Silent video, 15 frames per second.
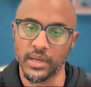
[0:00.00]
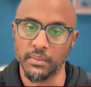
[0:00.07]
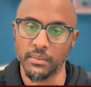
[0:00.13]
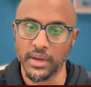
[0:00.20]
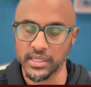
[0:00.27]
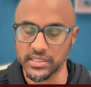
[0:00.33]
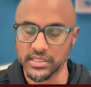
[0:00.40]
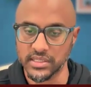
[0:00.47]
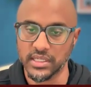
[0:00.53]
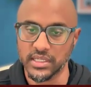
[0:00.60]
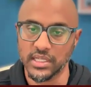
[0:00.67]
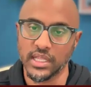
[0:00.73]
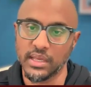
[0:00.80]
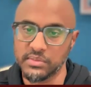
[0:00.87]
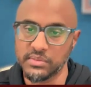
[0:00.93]
Hamas
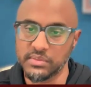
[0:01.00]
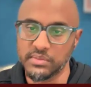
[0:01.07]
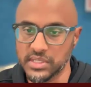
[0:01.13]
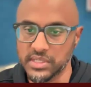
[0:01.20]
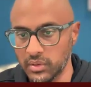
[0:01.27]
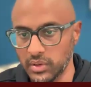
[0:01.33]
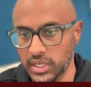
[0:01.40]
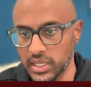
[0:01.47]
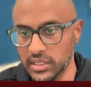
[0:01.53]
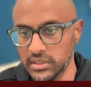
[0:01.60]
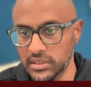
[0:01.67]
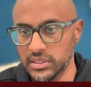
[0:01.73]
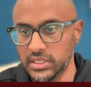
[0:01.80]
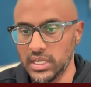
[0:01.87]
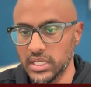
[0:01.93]
claims that they were
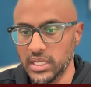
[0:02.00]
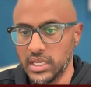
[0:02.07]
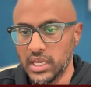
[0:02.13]
killed